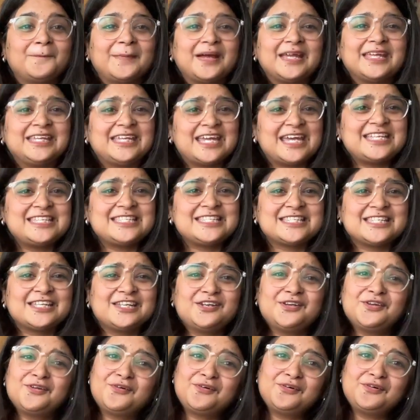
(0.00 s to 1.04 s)
yes
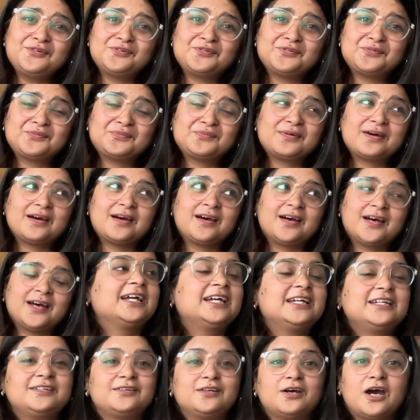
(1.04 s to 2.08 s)
and no.
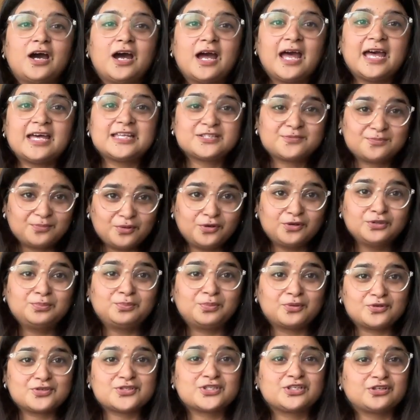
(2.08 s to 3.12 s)
It has both
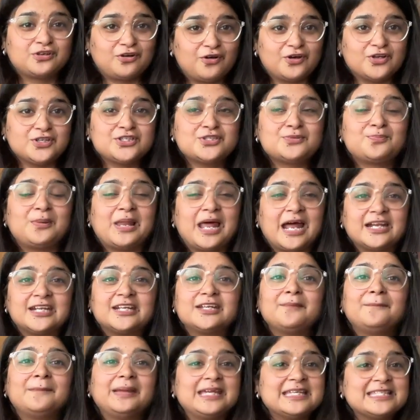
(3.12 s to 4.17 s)
pros and cons.
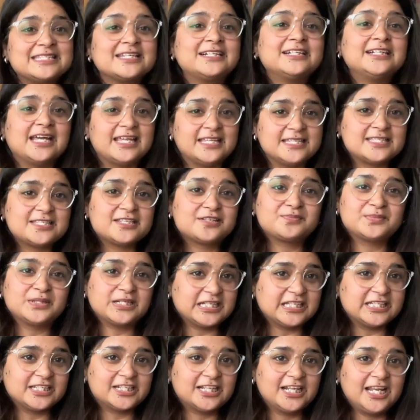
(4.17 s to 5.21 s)
Platinum is a denser
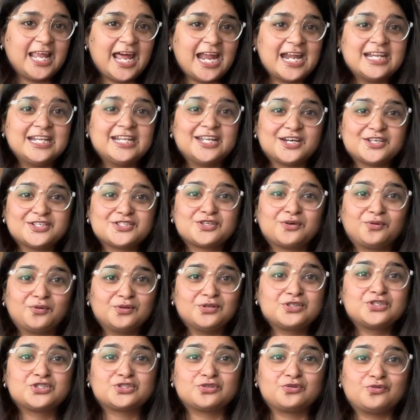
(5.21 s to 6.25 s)
material and does
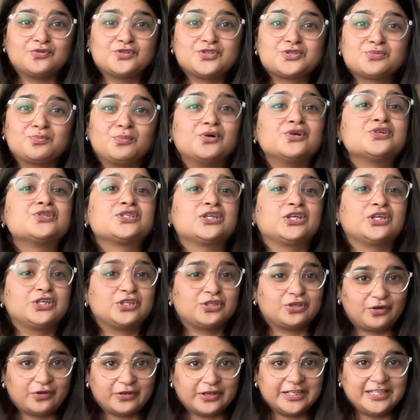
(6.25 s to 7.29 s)
hold stones more
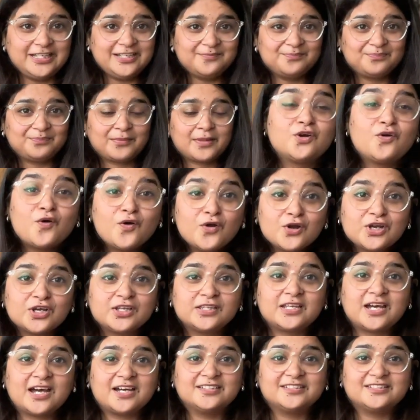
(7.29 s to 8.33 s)
securely. Gold, on
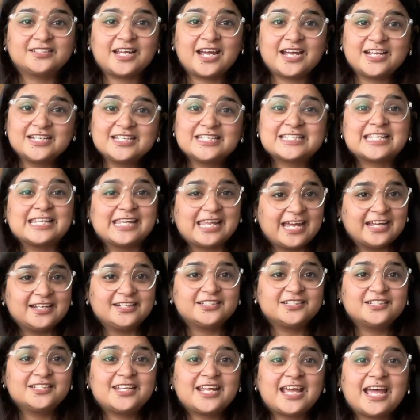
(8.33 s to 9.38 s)
the other hand, is
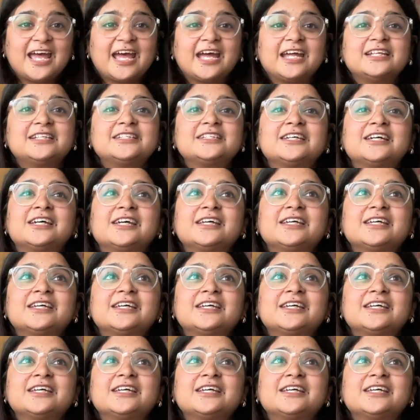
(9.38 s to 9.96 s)
lighter and